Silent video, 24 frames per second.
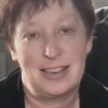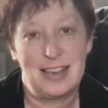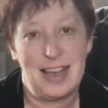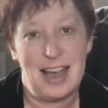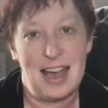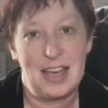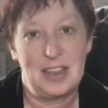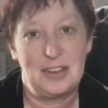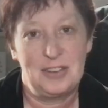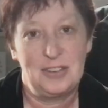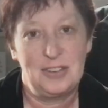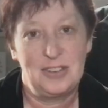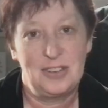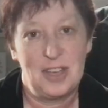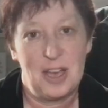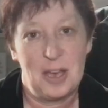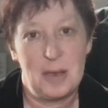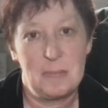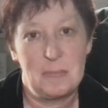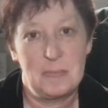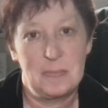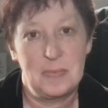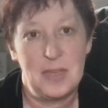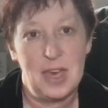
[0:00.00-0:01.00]

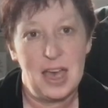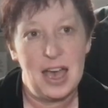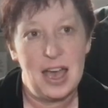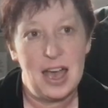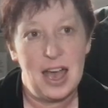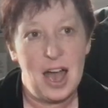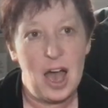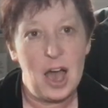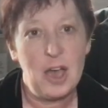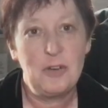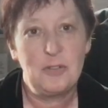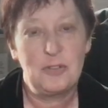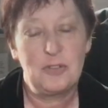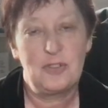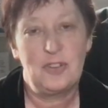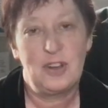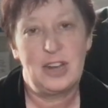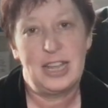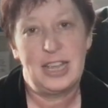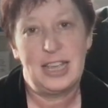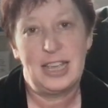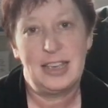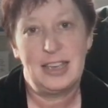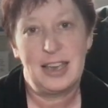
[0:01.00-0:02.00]
and
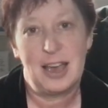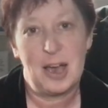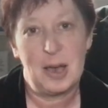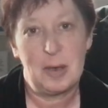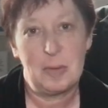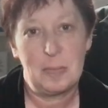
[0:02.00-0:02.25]
hopefully